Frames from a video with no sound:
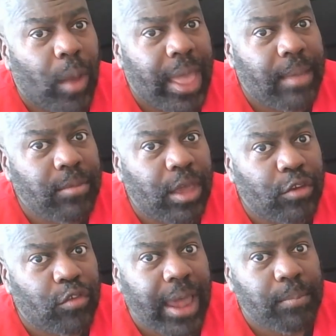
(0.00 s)
The way I'm going
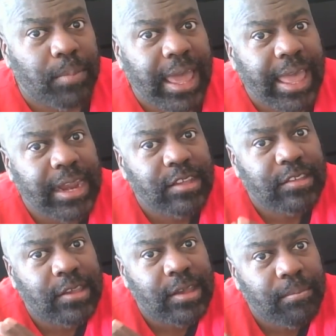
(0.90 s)
to try to play it
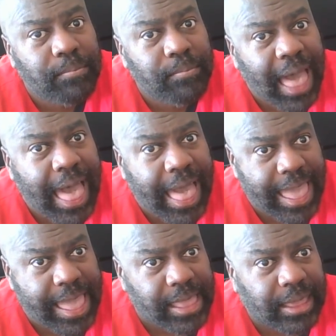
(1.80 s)
is to
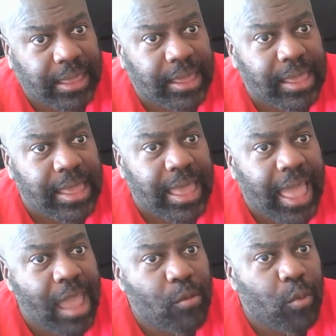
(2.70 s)
buy
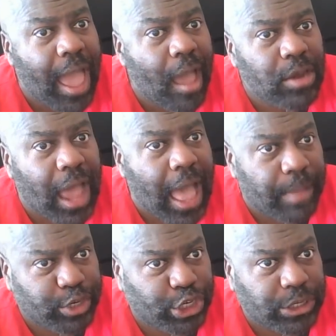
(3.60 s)
a round
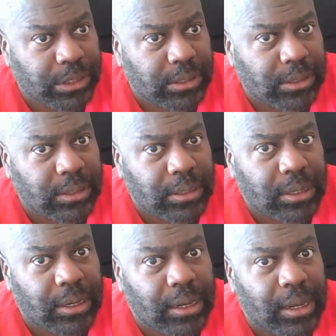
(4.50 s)
option
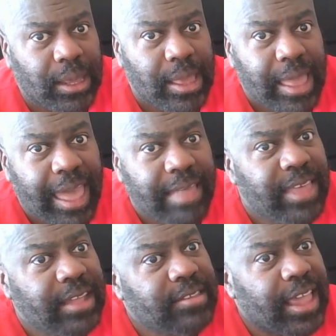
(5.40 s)

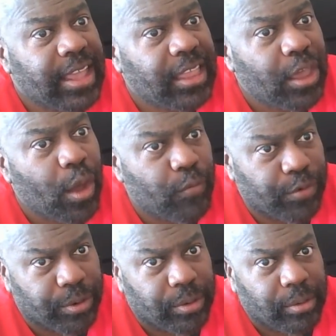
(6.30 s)
and then take the
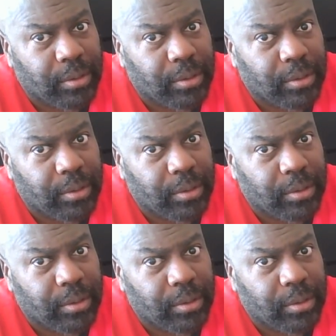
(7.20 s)
over.